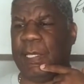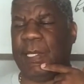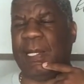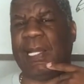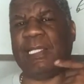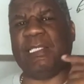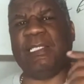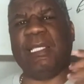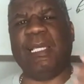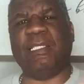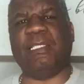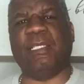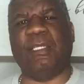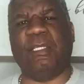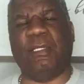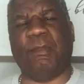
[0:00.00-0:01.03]
And I said
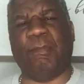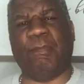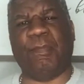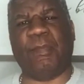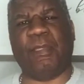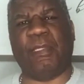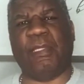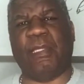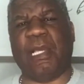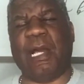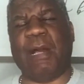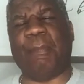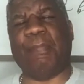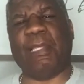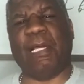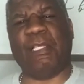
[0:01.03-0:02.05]
to them,
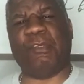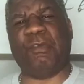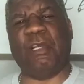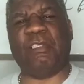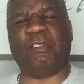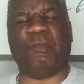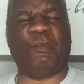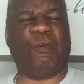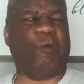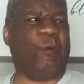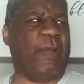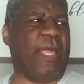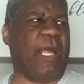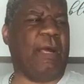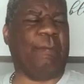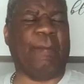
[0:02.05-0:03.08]
I'm not dressing for
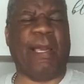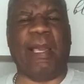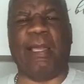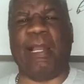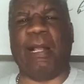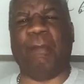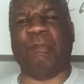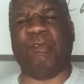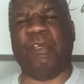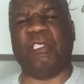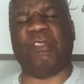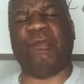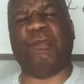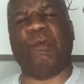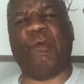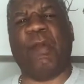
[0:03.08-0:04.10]
where I'm at. I'm
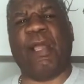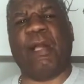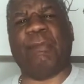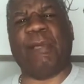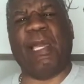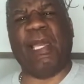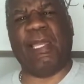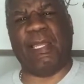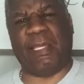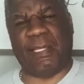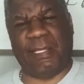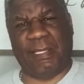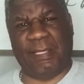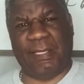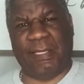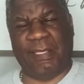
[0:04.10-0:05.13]
dressing for where I'm headed.